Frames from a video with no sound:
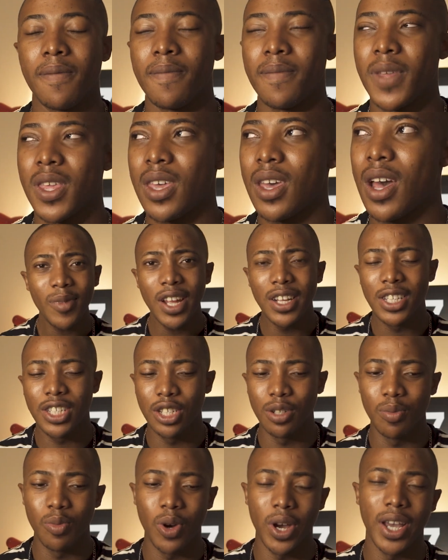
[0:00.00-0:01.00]
Yeah,
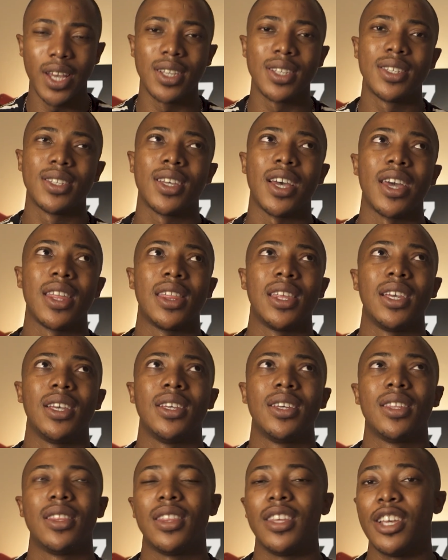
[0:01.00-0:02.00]
gym wise, I
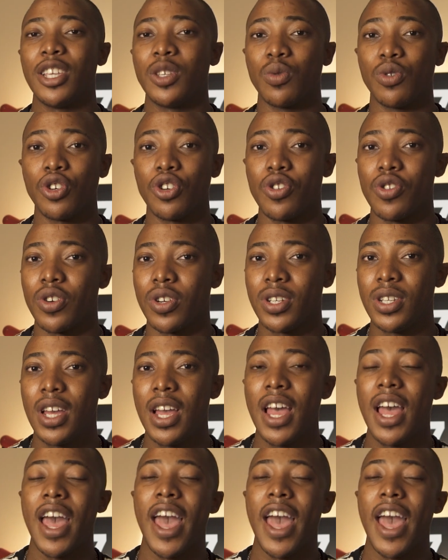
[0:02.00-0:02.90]
think things were good.